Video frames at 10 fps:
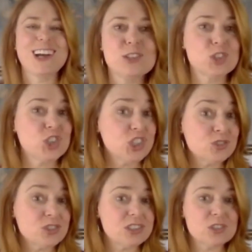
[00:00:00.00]
your
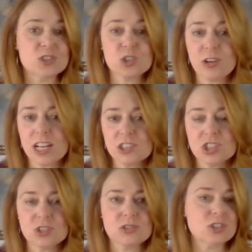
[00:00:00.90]
children, your
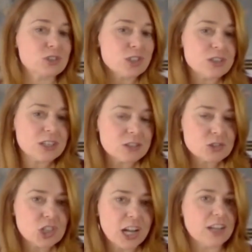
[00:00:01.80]
grandchildren, your little inner
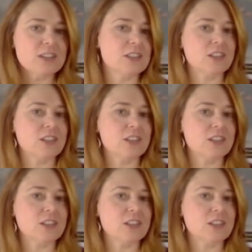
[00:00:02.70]
child.